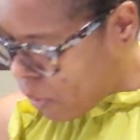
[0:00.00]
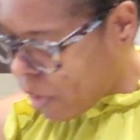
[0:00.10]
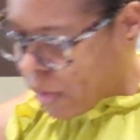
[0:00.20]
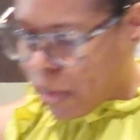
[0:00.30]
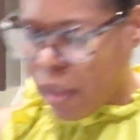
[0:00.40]

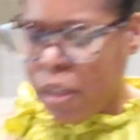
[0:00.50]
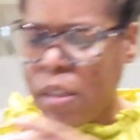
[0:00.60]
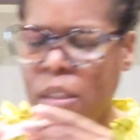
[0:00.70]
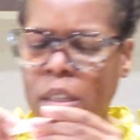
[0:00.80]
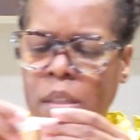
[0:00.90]

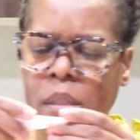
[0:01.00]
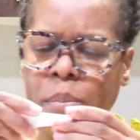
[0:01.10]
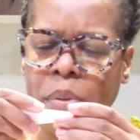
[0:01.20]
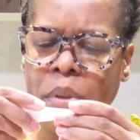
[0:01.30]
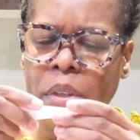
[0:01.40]
1/4
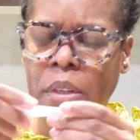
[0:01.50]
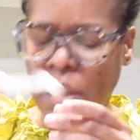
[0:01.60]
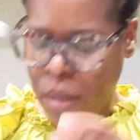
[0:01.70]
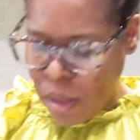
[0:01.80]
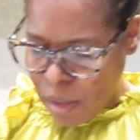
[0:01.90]
teaspoon
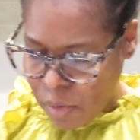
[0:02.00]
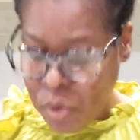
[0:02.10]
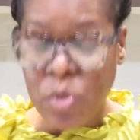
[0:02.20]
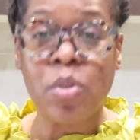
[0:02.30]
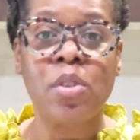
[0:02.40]

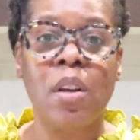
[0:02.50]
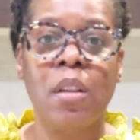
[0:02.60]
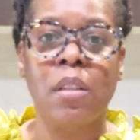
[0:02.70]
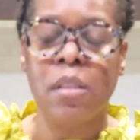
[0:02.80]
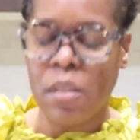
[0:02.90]

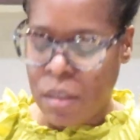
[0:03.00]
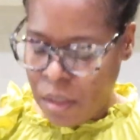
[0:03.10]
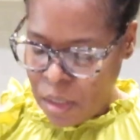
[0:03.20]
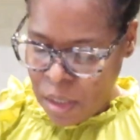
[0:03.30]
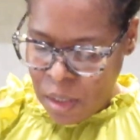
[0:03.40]
salt.
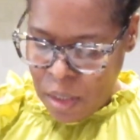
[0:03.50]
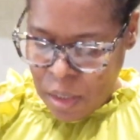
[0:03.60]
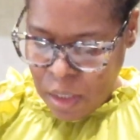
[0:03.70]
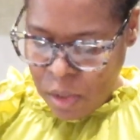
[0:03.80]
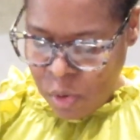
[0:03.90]

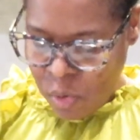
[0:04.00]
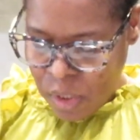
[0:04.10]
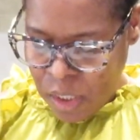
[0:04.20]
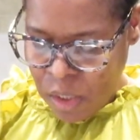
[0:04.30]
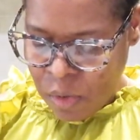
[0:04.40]
I
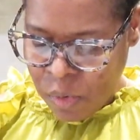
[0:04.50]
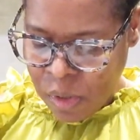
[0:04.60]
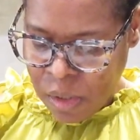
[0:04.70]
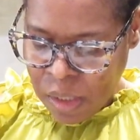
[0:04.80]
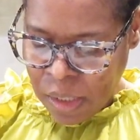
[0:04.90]
usually
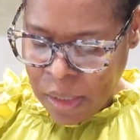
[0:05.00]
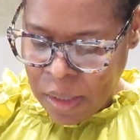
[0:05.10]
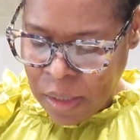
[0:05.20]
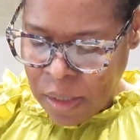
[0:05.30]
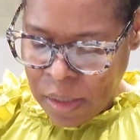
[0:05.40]
use like
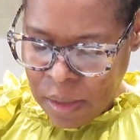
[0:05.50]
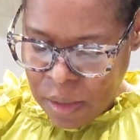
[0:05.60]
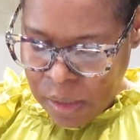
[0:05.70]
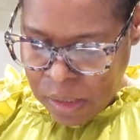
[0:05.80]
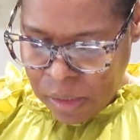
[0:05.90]

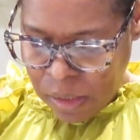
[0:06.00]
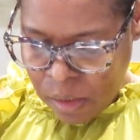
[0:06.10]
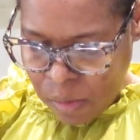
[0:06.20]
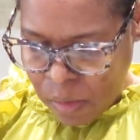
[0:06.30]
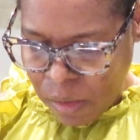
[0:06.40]
sea
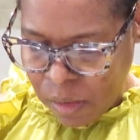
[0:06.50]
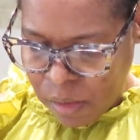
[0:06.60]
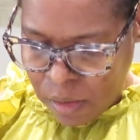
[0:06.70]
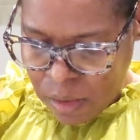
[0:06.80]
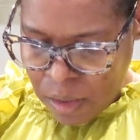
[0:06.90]

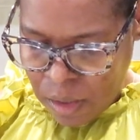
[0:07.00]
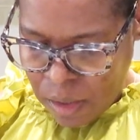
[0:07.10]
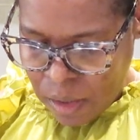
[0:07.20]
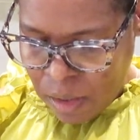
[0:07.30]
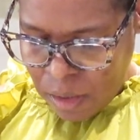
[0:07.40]
salt.
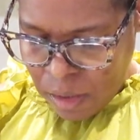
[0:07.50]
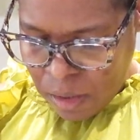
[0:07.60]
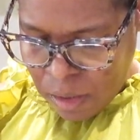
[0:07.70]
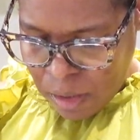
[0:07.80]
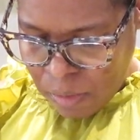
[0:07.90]

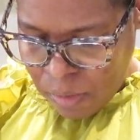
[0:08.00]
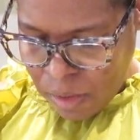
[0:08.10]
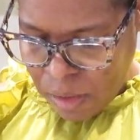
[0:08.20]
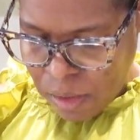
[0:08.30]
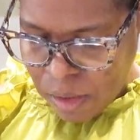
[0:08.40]
I don't
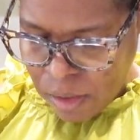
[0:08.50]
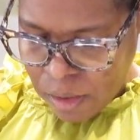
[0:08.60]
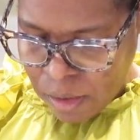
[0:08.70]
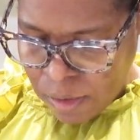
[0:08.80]
like,